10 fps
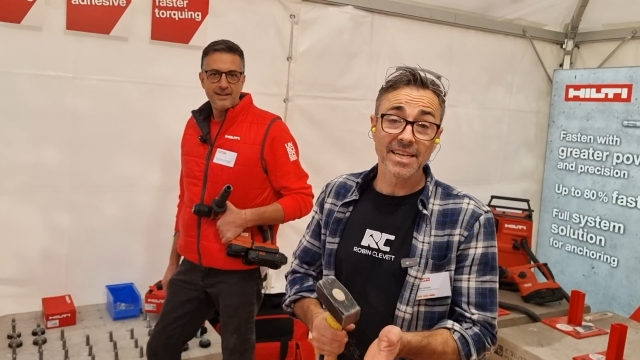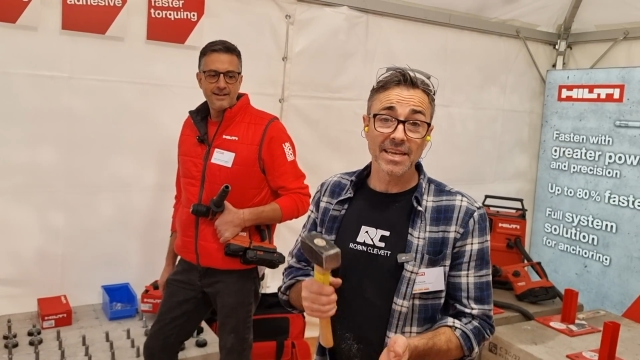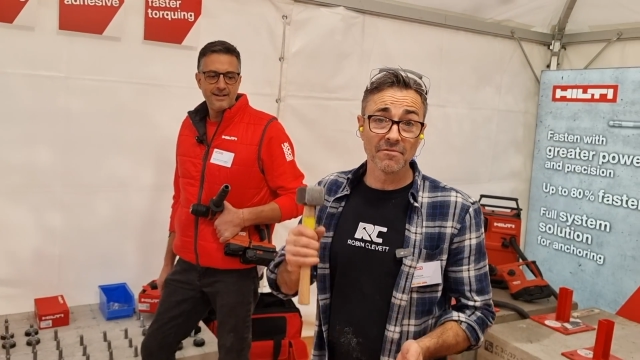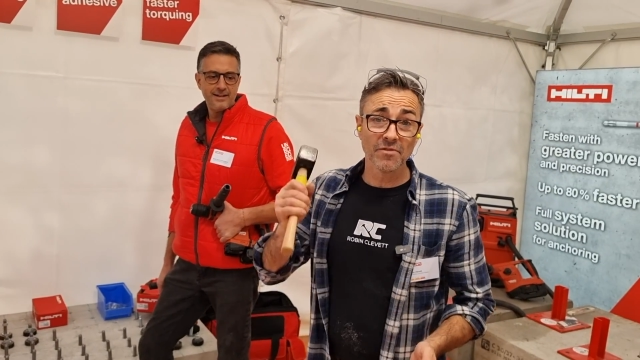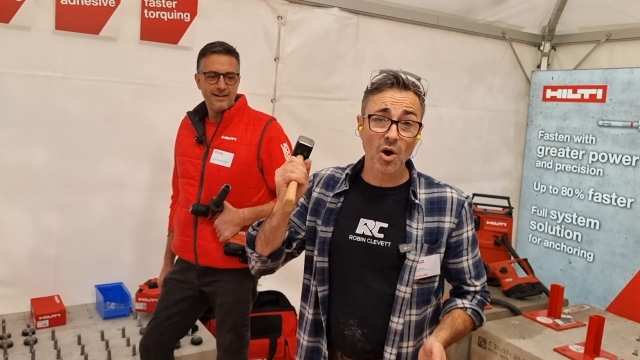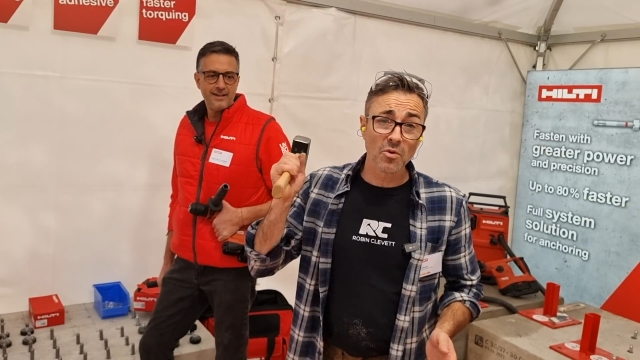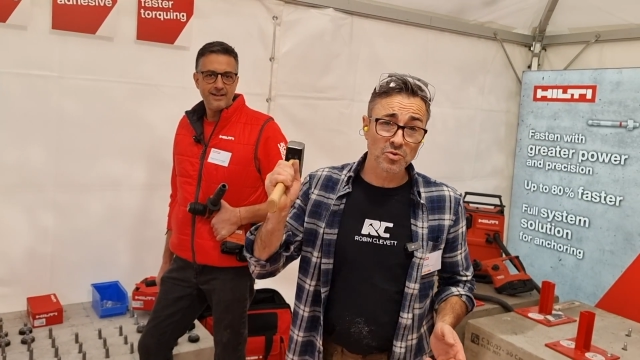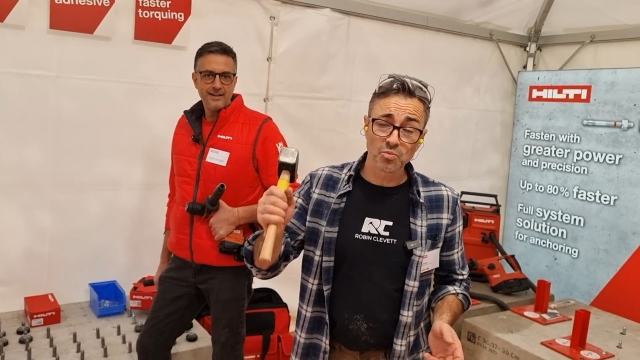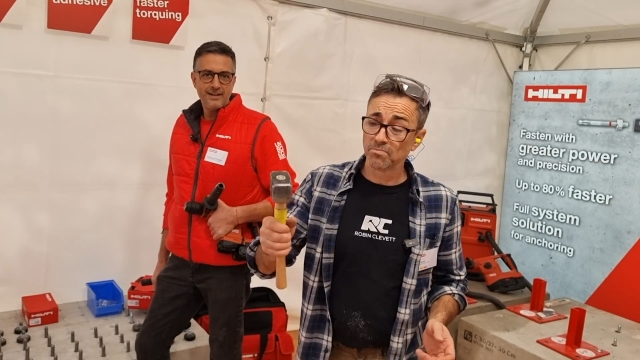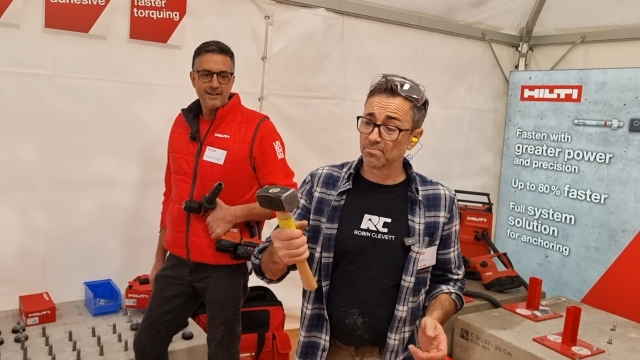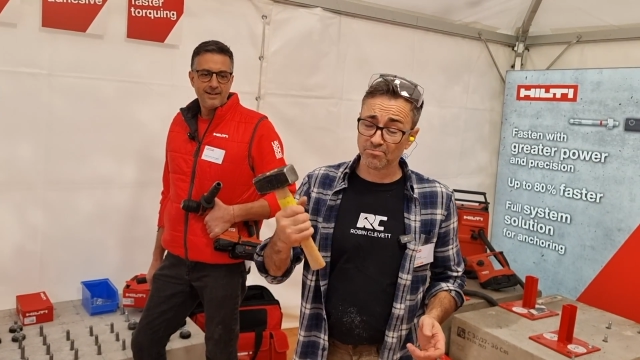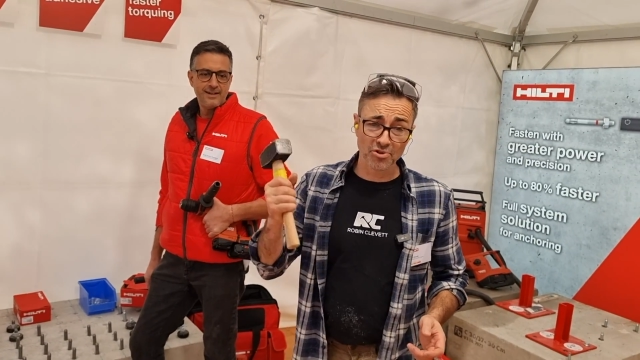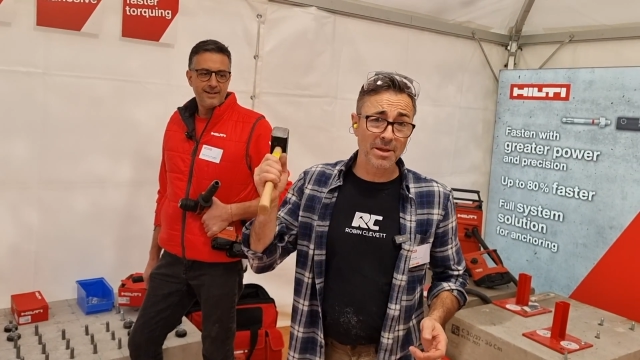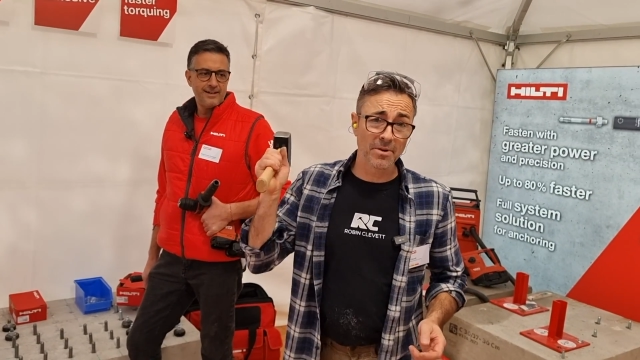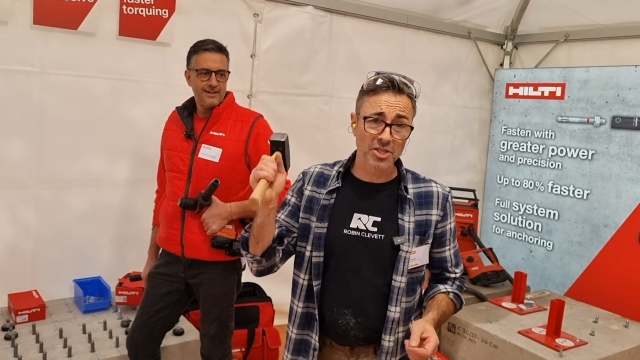Speaker 1: involves
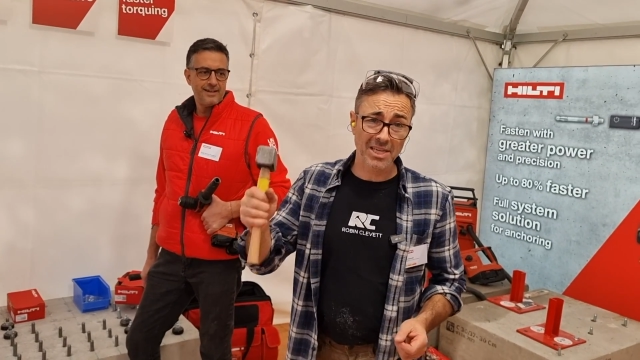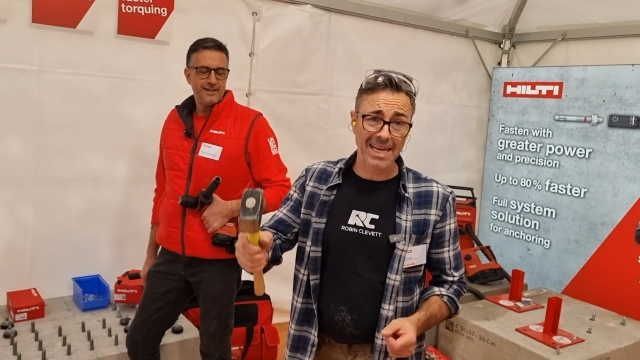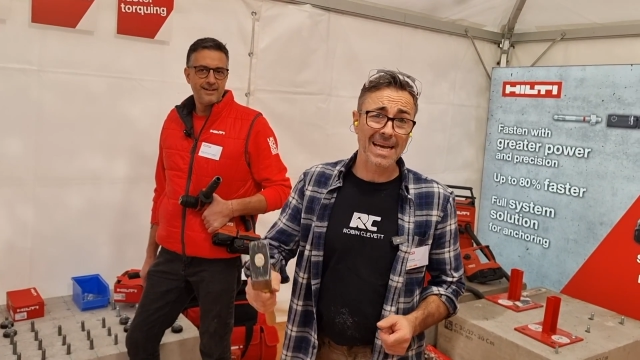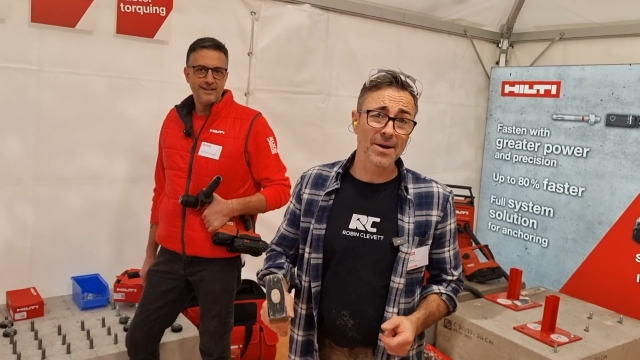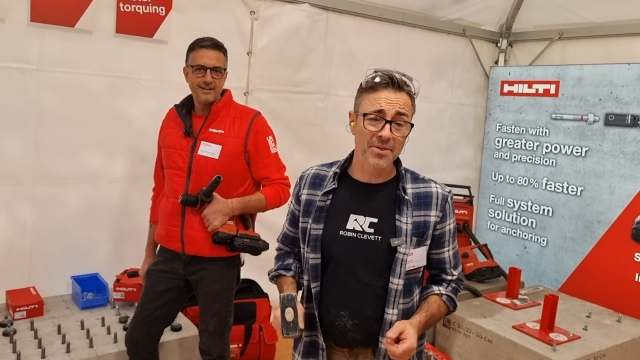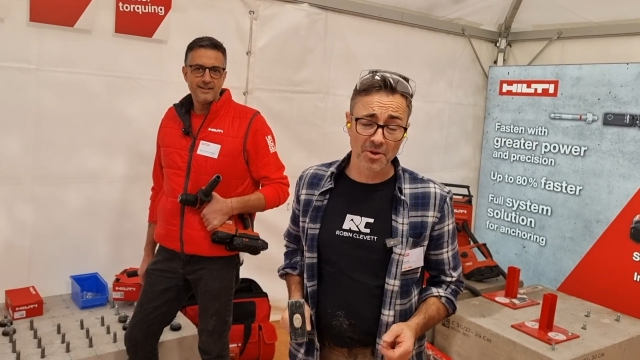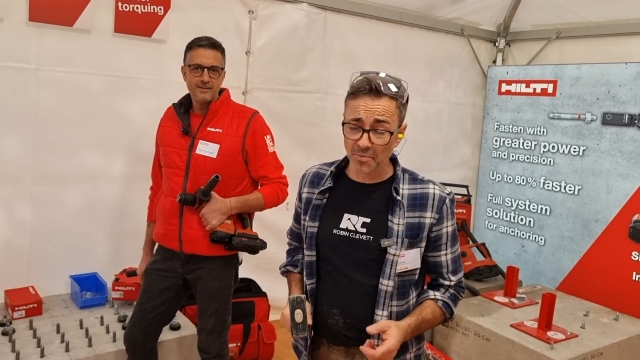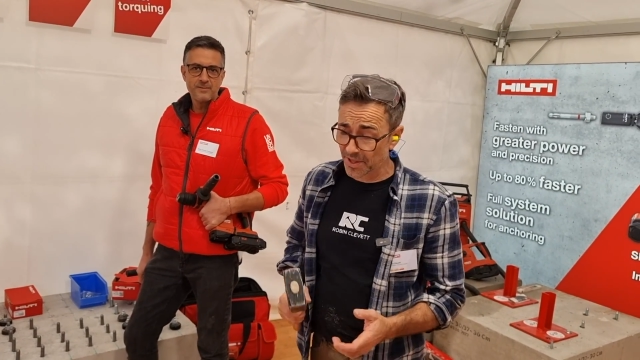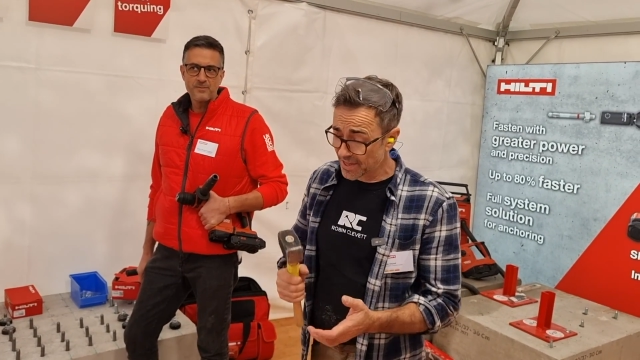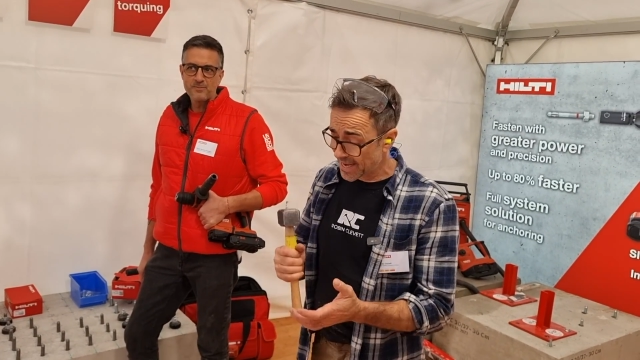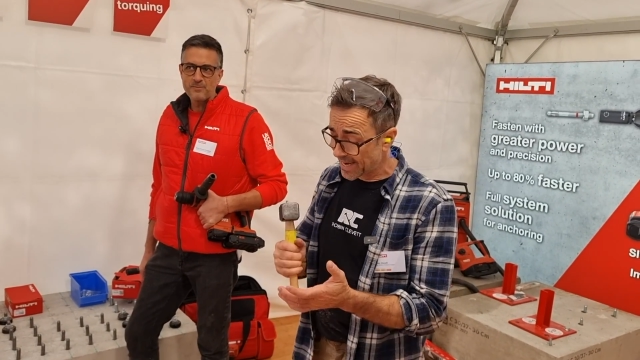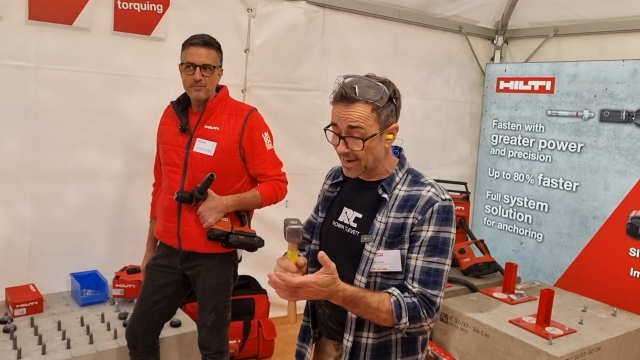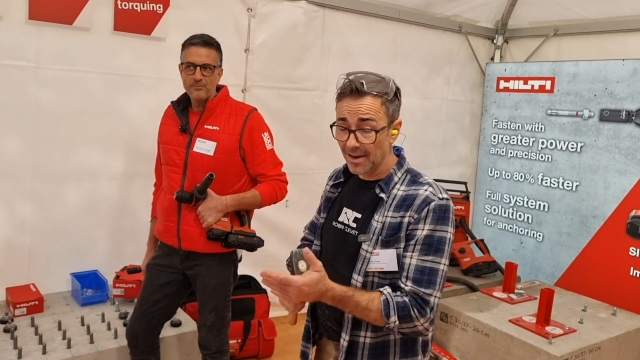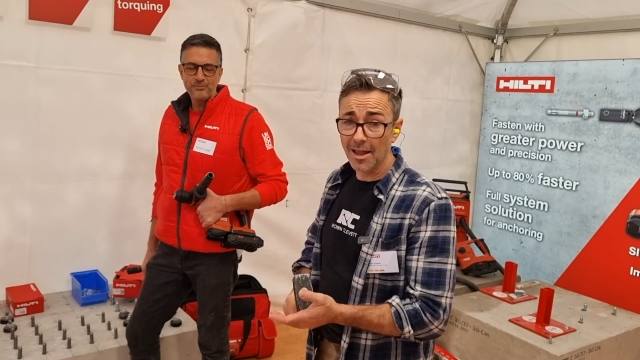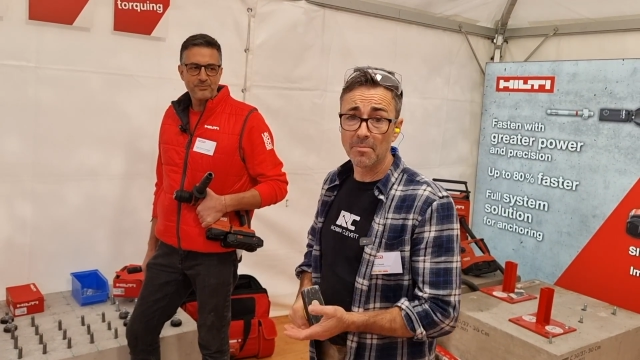pretty much clouting them with a
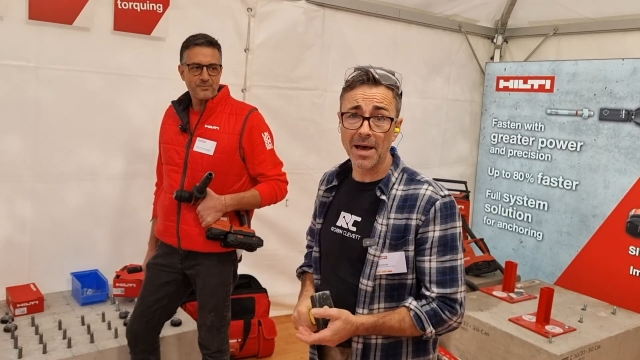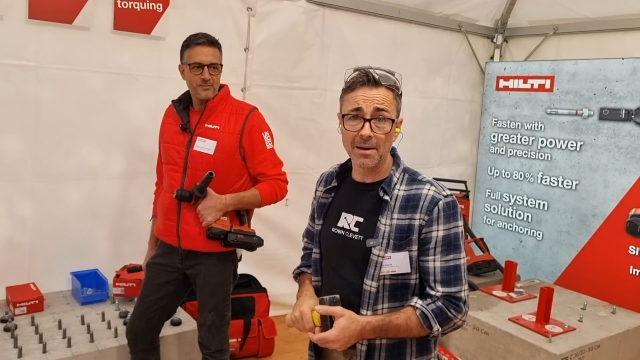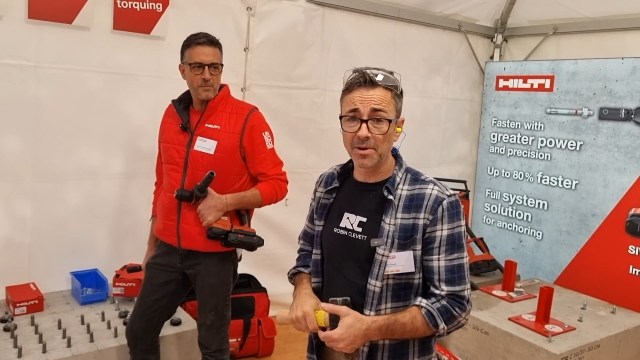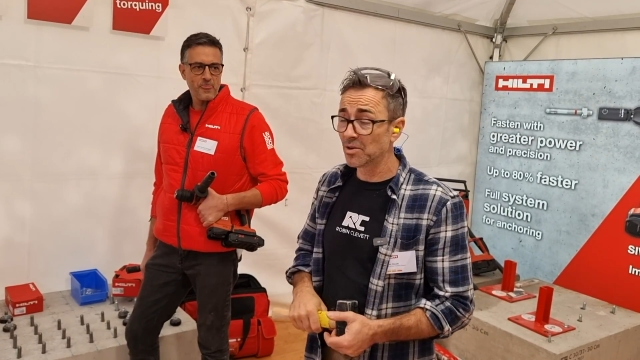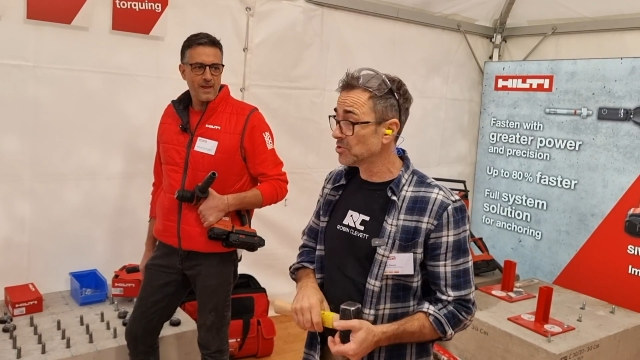club hammer or